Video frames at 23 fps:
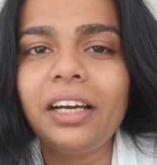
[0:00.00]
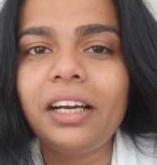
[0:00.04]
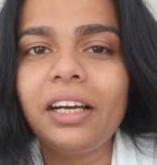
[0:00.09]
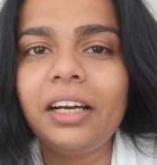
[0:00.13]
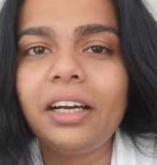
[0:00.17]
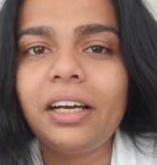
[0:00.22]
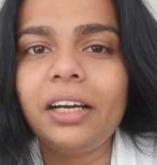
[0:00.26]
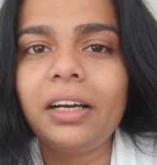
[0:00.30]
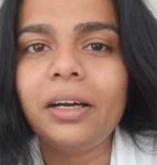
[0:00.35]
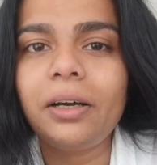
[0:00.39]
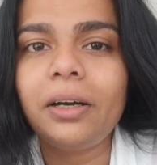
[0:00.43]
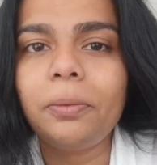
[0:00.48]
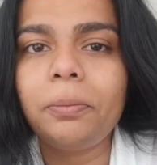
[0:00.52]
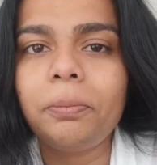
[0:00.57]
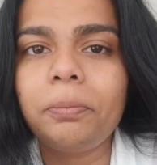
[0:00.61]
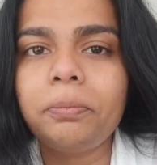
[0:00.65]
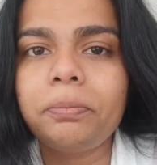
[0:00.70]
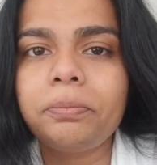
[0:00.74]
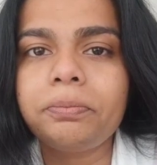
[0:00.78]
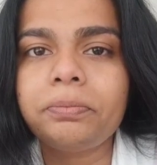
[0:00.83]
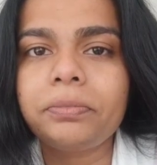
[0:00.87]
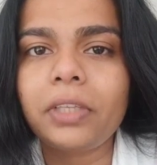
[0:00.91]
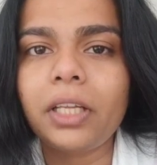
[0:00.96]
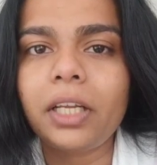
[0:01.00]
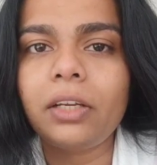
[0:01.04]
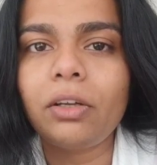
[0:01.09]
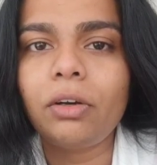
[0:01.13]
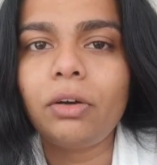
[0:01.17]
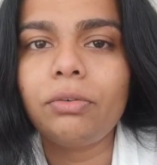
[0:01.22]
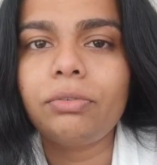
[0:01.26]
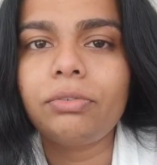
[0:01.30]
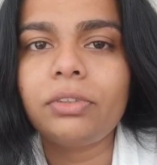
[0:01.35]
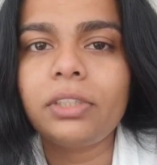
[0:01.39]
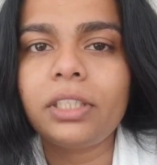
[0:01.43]
And
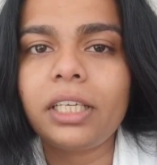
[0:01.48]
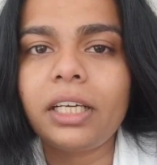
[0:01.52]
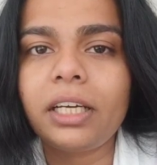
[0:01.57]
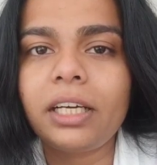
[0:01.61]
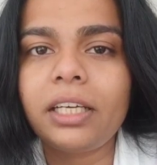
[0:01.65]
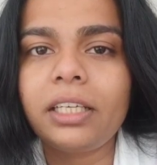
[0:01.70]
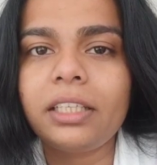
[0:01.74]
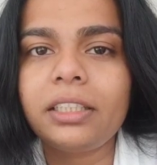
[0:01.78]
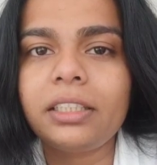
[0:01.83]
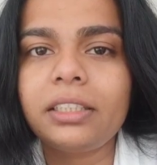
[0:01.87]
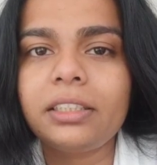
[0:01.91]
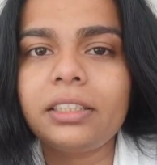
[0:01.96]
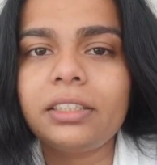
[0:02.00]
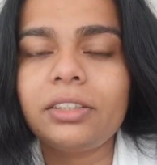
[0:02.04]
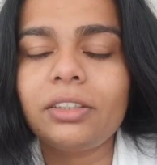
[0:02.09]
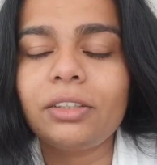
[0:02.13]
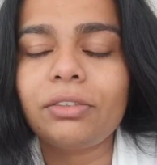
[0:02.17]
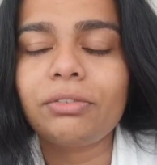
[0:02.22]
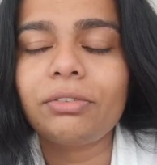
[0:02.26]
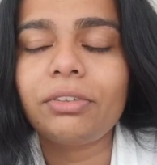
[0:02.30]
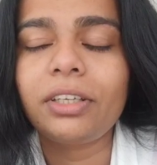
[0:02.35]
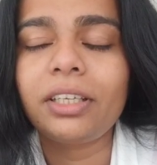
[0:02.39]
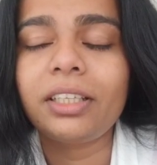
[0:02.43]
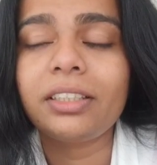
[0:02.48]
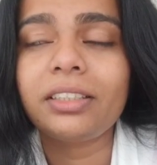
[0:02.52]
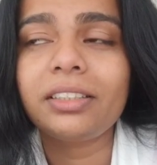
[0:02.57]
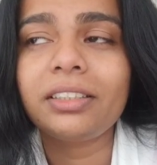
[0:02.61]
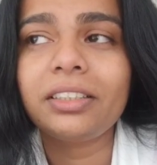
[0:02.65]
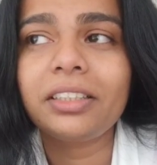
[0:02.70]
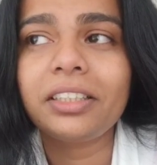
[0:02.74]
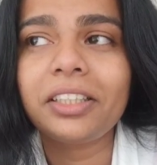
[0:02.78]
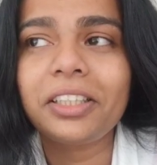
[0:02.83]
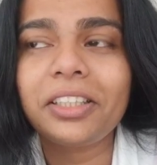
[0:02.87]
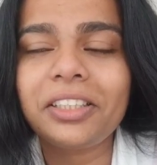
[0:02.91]
hopefully I did not fail
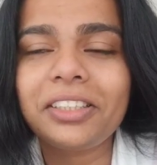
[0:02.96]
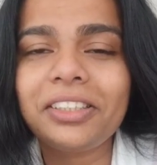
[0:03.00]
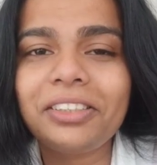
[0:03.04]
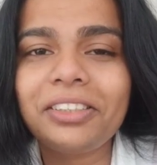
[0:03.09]
the